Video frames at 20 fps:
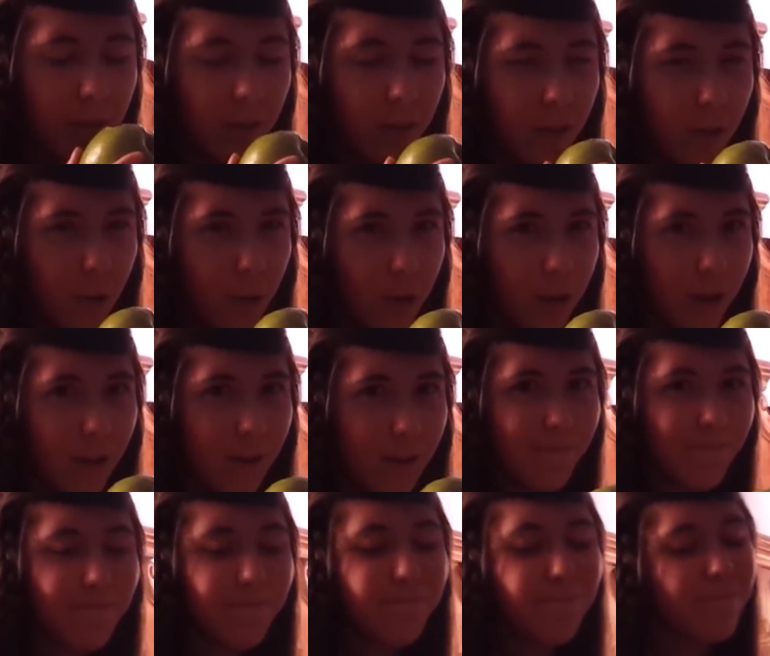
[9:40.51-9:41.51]
So good.
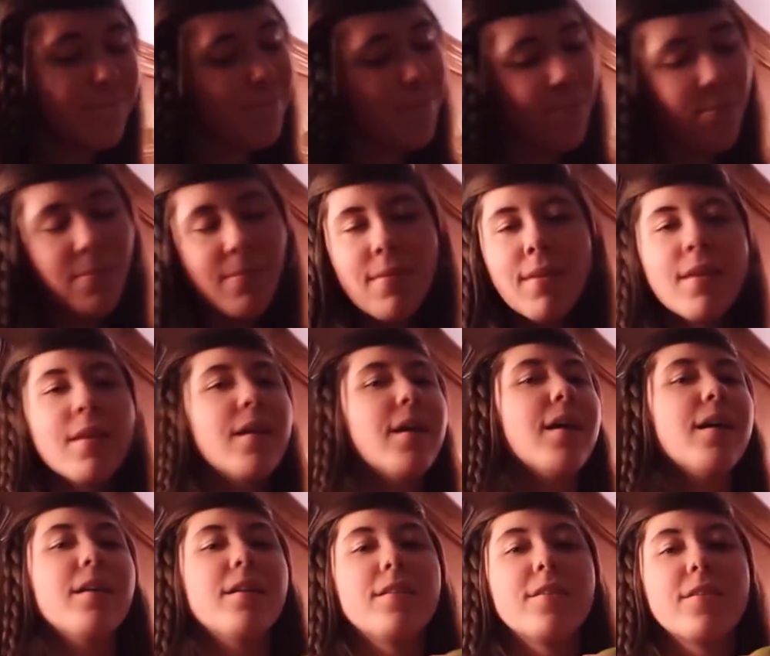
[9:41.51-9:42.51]

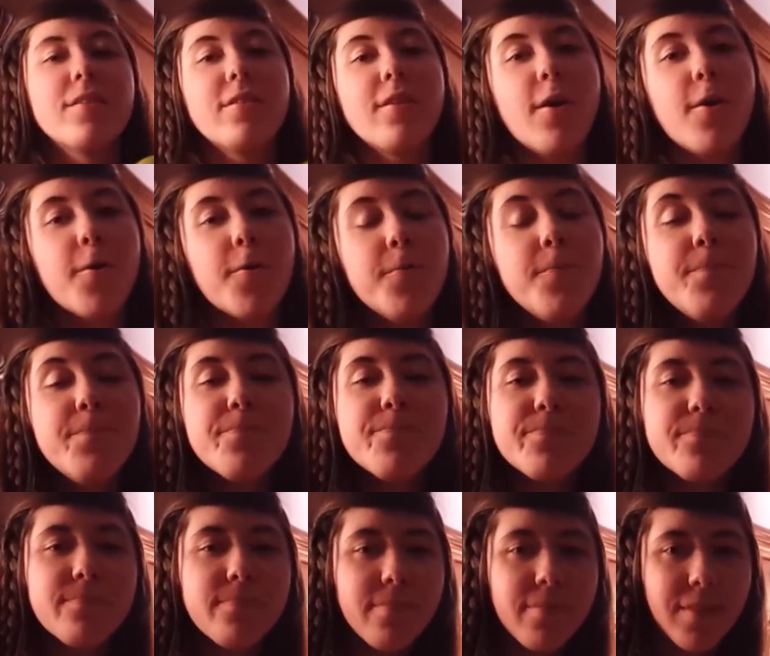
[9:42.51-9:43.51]
So,
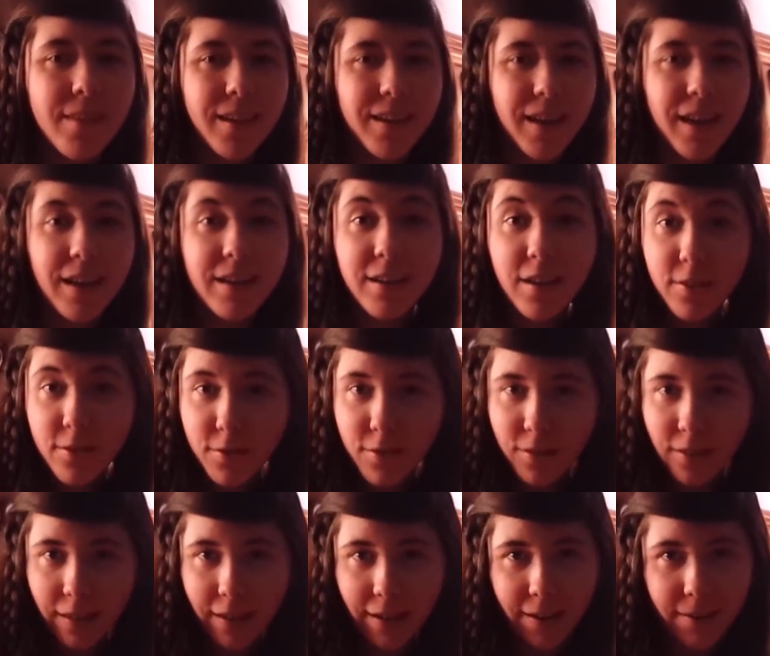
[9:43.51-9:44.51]
another
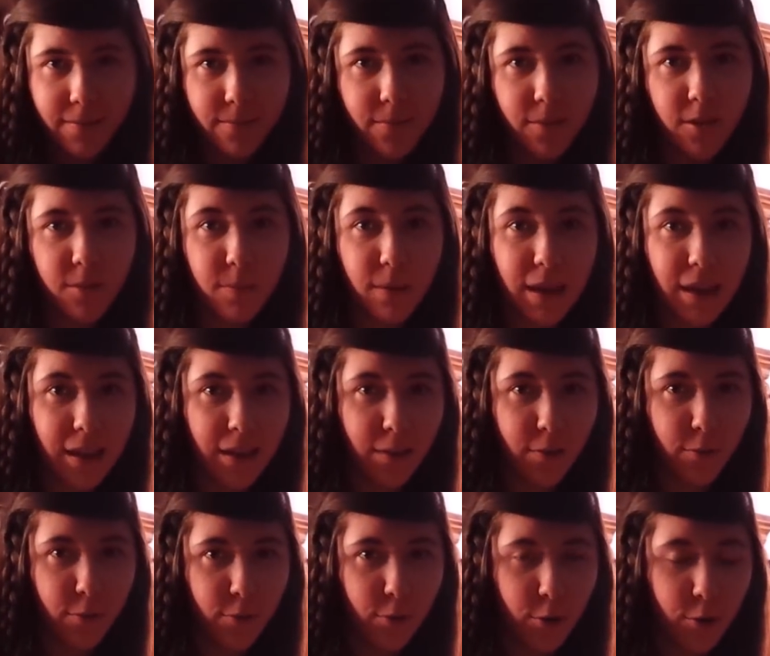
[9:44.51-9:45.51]
thing, speaking
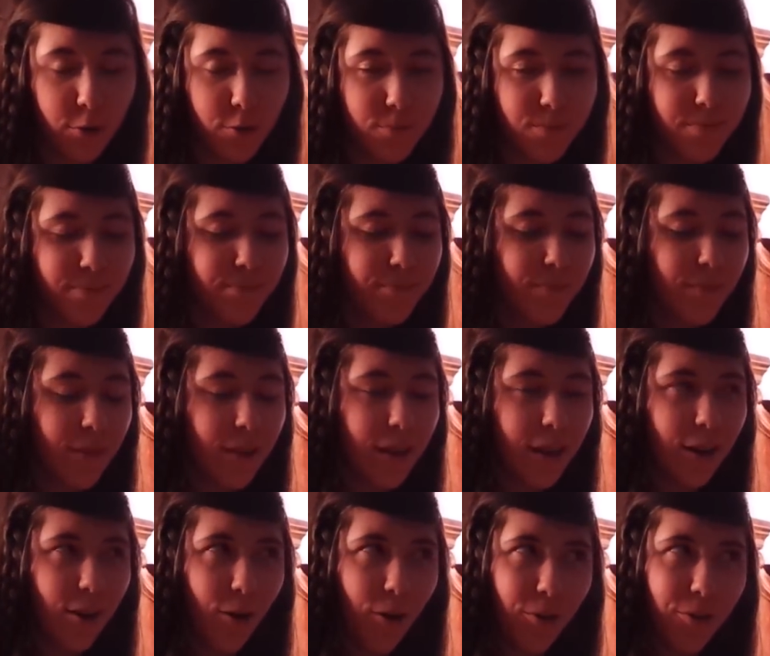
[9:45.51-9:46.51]
of food
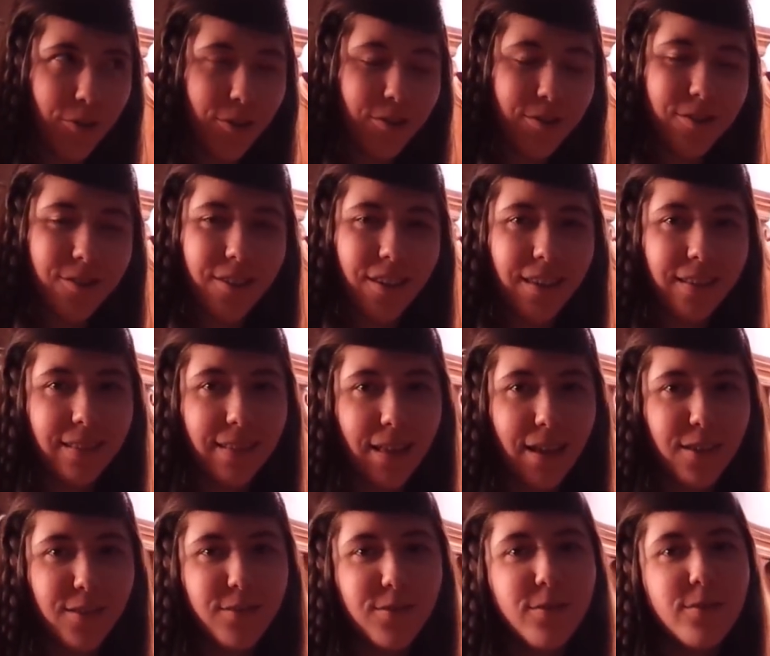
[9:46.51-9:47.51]
and altars and
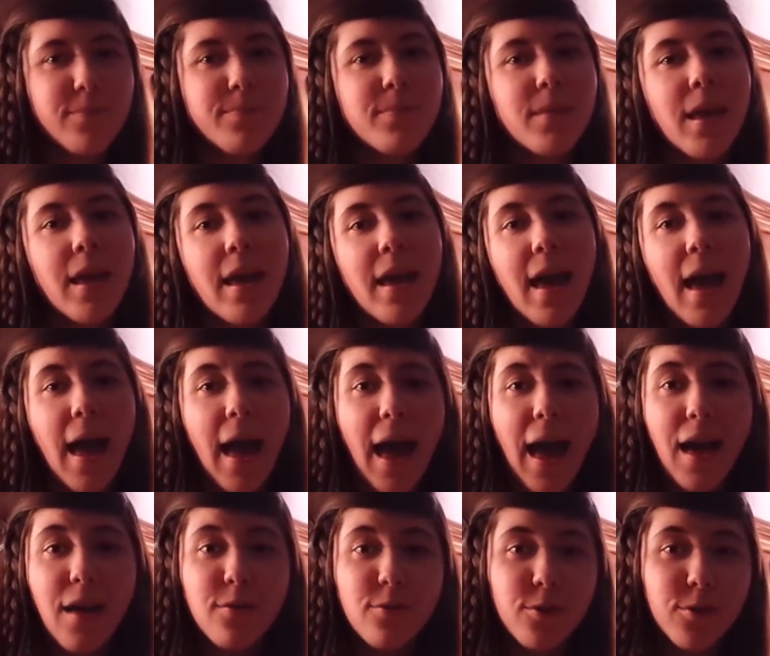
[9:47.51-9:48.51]
love,
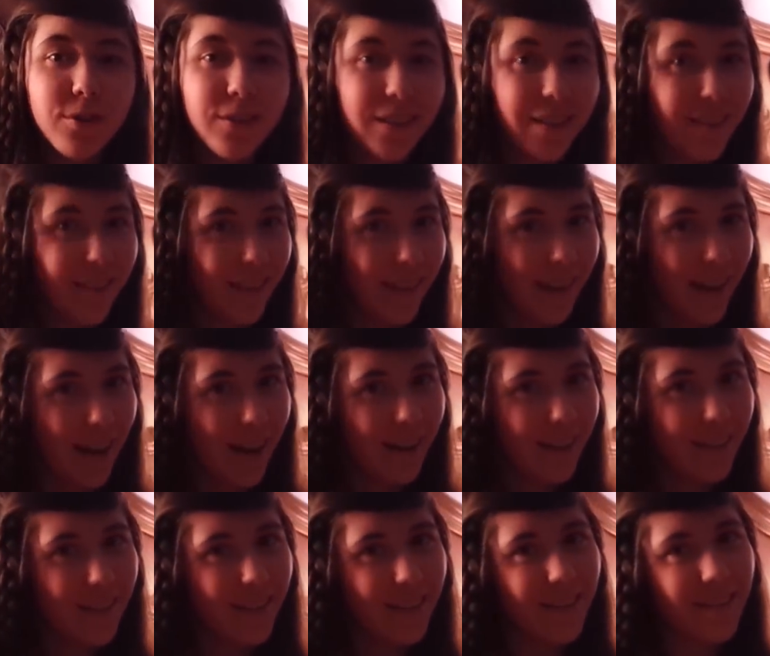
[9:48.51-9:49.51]

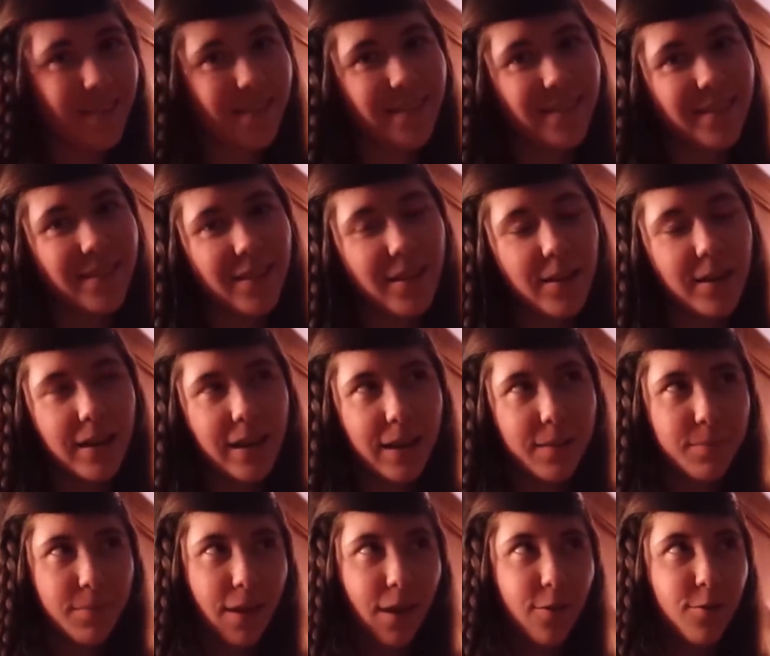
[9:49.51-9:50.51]
aphrodisiacs,
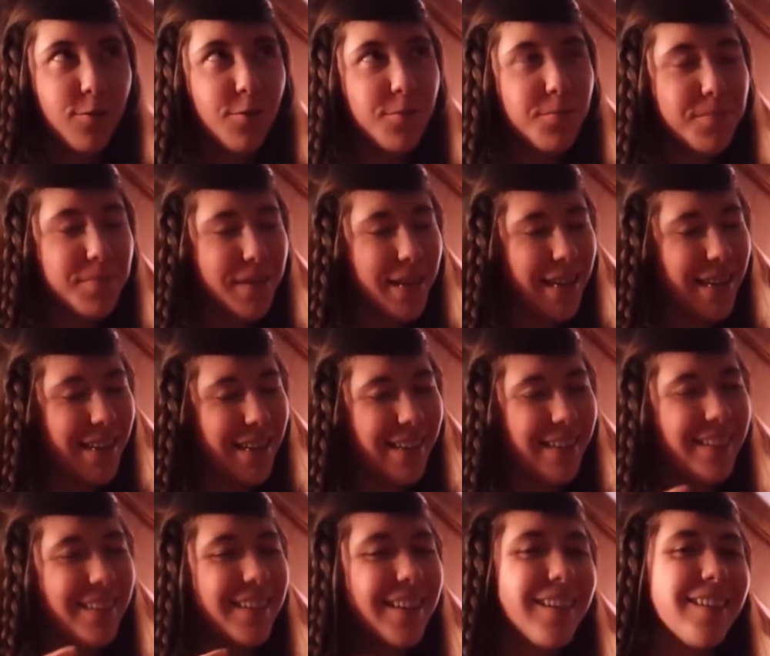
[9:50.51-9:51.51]
named after me,
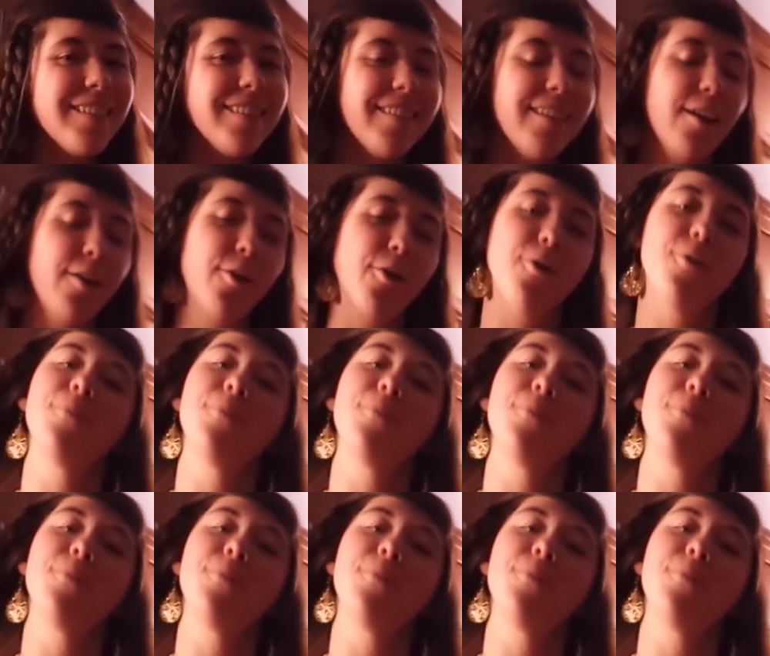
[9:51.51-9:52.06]
so